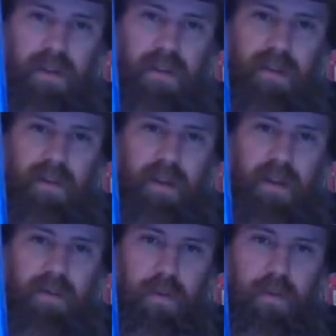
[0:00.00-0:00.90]
It doesn't mean you
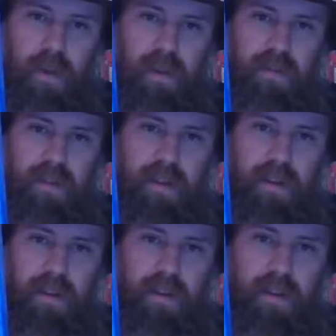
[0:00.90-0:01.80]
have to invest
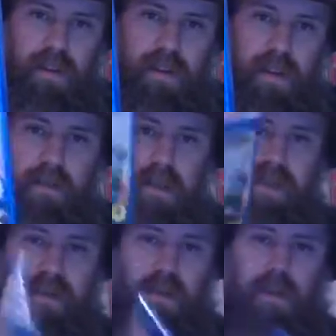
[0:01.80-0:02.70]
in the TV
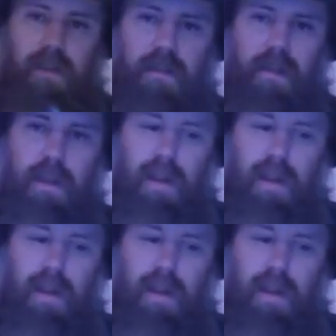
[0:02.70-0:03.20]
series.